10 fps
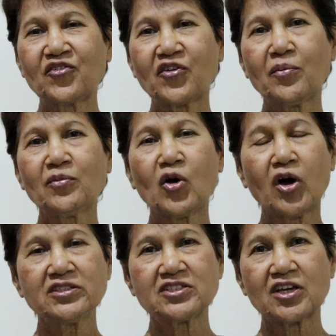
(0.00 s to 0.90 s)
from
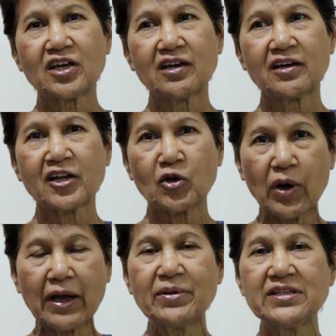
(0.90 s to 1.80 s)
God's
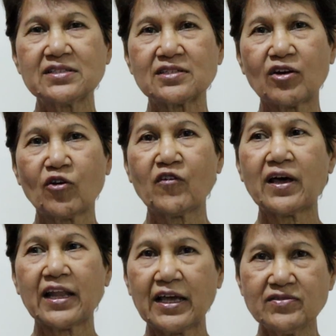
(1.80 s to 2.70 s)
requirements of
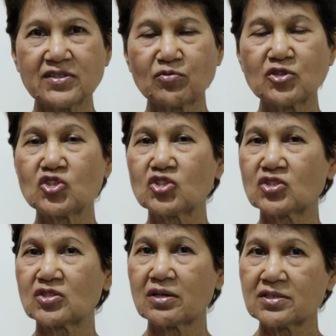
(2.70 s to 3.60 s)
our lives, which
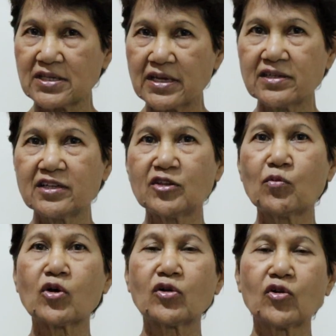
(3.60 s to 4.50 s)
is stated in the
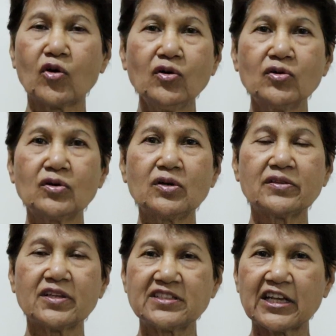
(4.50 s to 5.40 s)
moral law,
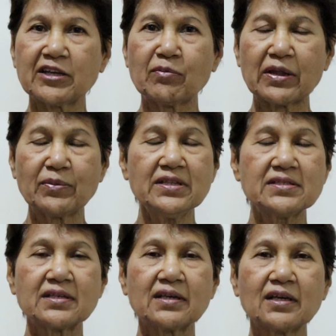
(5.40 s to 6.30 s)
the 10
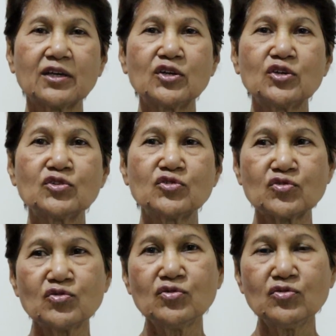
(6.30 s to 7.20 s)
commandments,
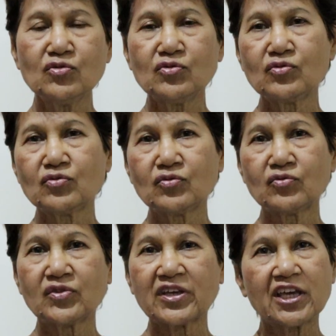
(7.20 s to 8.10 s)
to
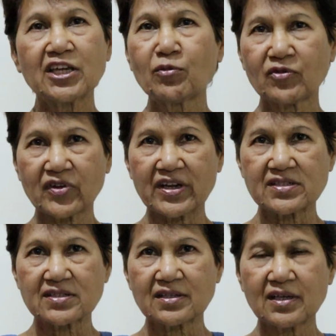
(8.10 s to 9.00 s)
the kingdom of
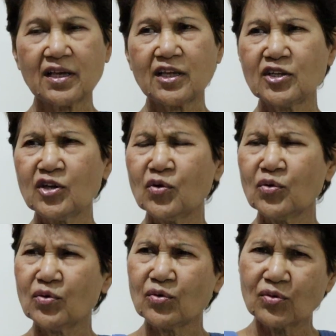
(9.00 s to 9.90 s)
grace.
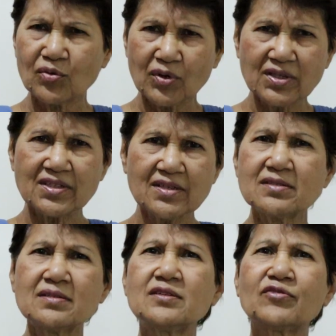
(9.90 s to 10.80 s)
Now, what
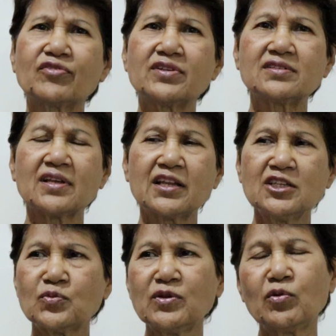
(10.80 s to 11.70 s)
is the difference? At
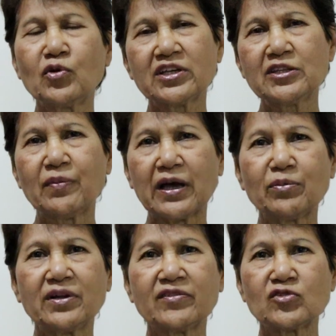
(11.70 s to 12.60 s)
least when we look at the
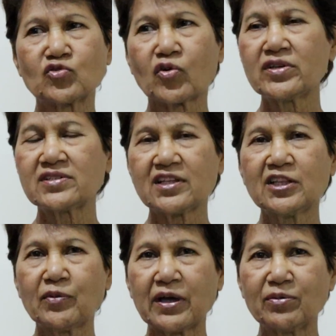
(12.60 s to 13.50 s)
Bible and the stories
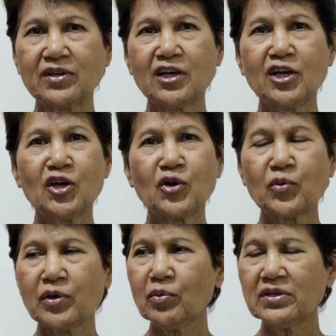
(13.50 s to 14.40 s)
in the Bible,
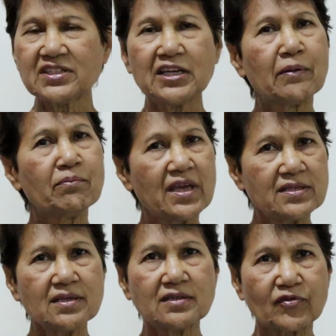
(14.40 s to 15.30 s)
we will see
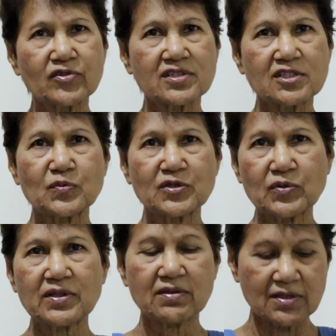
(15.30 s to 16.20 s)
amazing differences
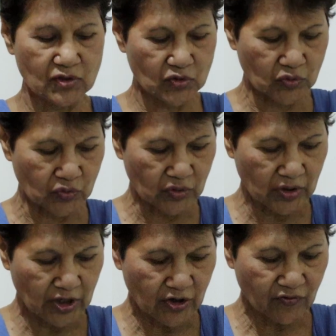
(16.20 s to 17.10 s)
between these two.
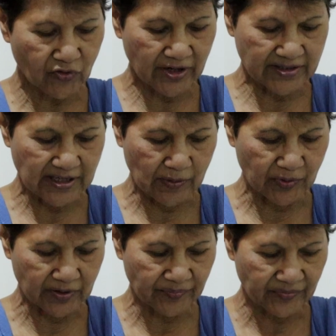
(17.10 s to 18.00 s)
For
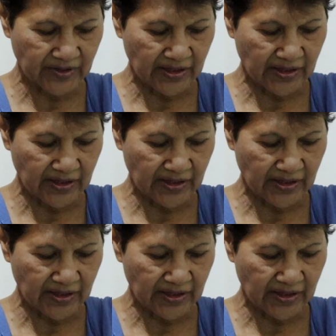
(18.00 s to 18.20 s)
example,